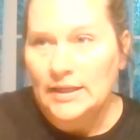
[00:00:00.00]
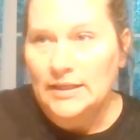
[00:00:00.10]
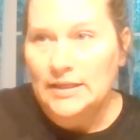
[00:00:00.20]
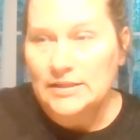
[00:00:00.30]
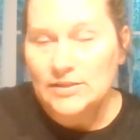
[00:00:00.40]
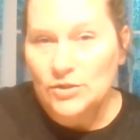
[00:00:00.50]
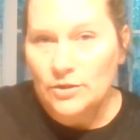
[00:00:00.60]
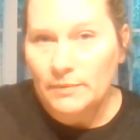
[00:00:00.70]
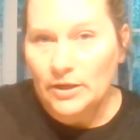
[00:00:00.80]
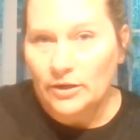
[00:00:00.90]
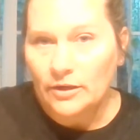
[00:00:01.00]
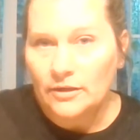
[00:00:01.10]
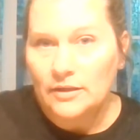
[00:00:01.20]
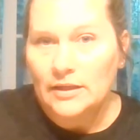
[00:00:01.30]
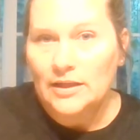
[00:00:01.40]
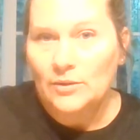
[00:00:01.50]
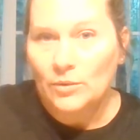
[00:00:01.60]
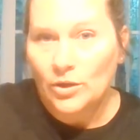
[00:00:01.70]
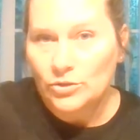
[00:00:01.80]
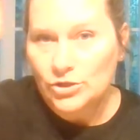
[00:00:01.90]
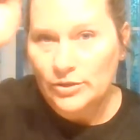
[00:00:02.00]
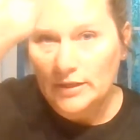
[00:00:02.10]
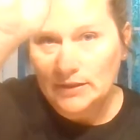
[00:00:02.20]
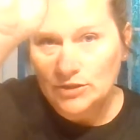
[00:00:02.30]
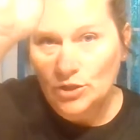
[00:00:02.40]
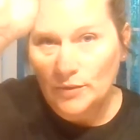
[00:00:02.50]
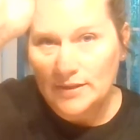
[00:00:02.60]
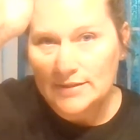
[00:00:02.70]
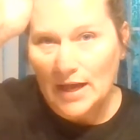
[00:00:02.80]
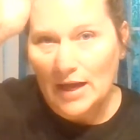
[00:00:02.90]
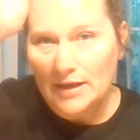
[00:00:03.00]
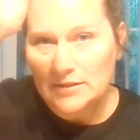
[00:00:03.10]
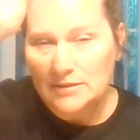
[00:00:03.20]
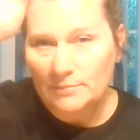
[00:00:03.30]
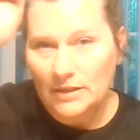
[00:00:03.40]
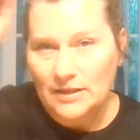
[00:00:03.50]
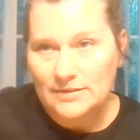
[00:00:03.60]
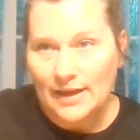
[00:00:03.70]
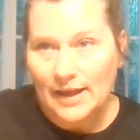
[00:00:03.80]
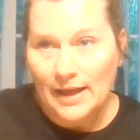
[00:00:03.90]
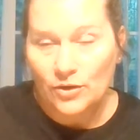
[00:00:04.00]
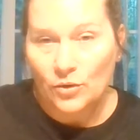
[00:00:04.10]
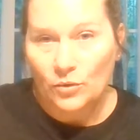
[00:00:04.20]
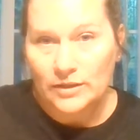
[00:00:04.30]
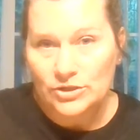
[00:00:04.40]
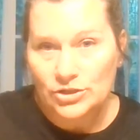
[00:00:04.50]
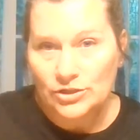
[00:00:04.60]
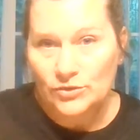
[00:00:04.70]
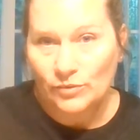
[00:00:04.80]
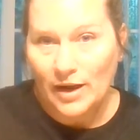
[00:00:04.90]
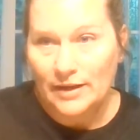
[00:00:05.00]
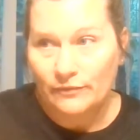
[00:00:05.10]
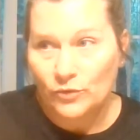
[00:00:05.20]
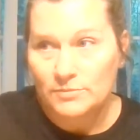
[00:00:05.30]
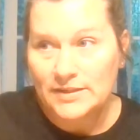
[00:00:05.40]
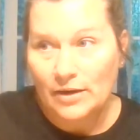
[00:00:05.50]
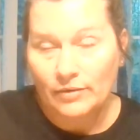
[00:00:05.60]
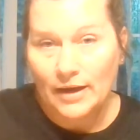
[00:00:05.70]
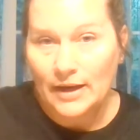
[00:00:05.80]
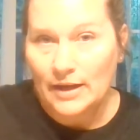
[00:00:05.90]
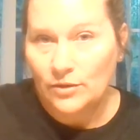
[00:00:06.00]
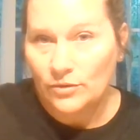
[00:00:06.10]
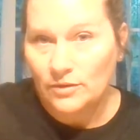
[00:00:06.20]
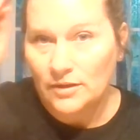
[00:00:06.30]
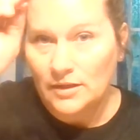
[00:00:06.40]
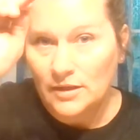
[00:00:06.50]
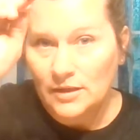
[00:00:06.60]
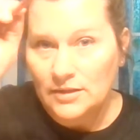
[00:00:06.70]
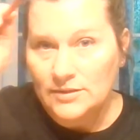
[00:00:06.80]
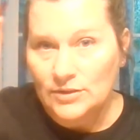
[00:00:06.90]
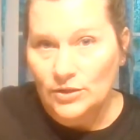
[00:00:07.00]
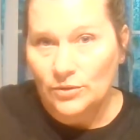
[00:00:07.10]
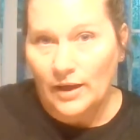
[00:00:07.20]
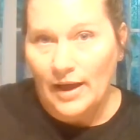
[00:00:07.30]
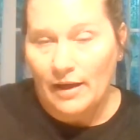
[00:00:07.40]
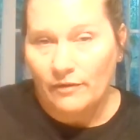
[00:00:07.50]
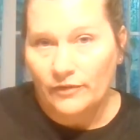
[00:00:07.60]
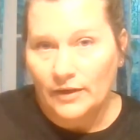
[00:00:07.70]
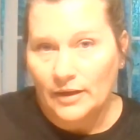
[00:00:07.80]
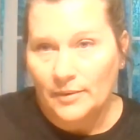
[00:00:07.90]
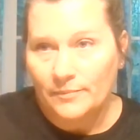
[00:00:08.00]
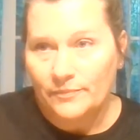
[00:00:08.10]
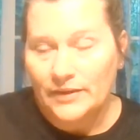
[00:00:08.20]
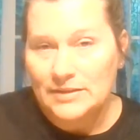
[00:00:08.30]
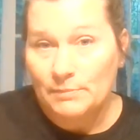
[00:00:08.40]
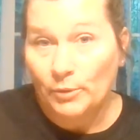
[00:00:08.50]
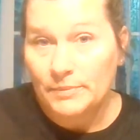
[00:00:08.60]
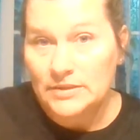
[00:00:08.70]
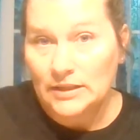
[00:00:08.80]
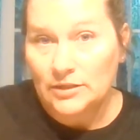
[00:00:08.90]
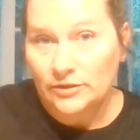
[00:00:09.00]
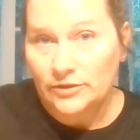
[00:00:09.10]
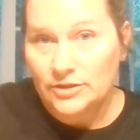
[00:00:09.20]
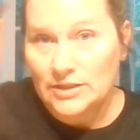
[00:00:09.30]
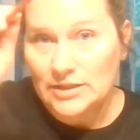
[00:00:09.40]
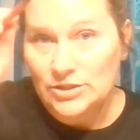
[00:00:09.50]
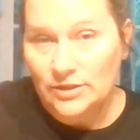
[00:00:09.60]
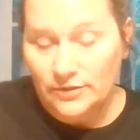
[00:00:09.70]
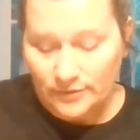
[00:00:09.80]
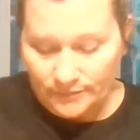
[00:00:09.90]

gets to the mirror, it will go straight to his eyes because that angle is just right. It forms that right angle. So you'll have, it's perpendicular to each other.